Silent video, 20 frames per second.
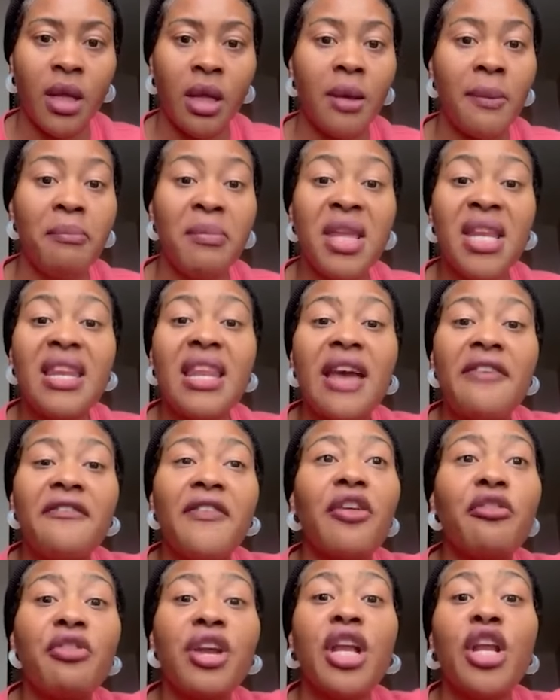Me
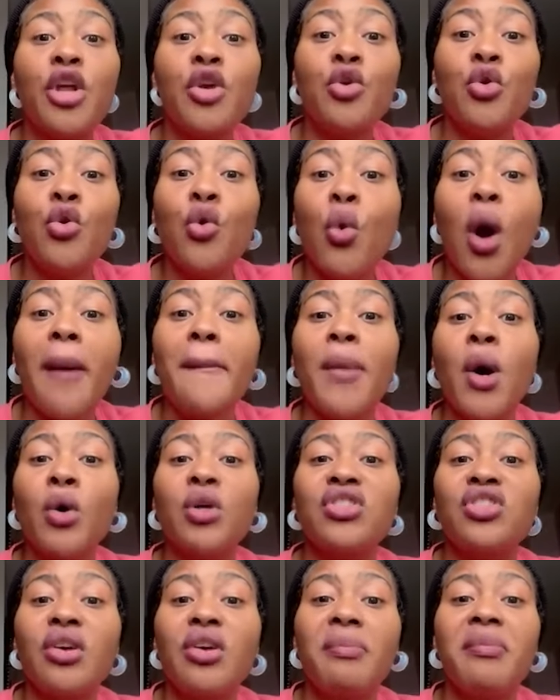never really know
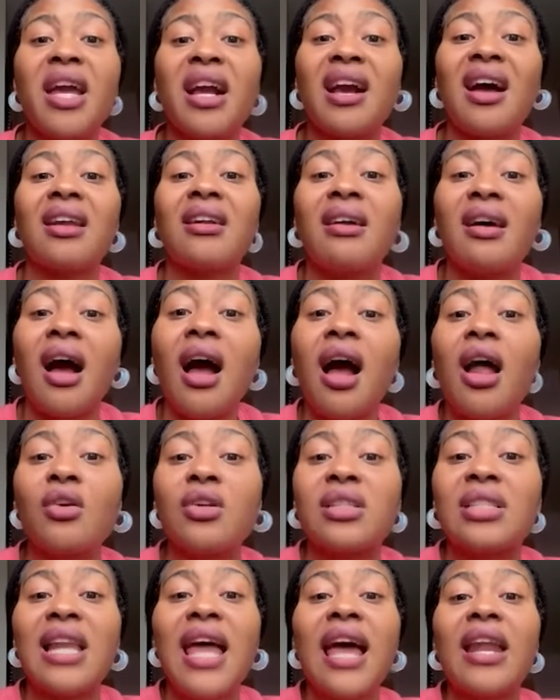about Jamaican
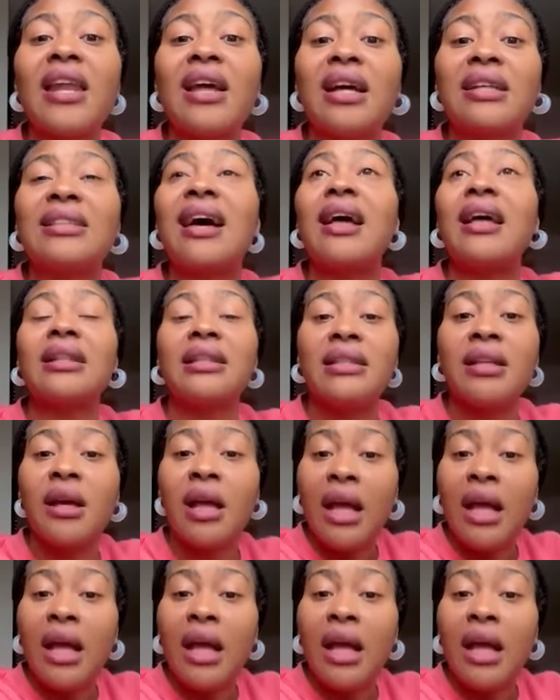Carlos like that and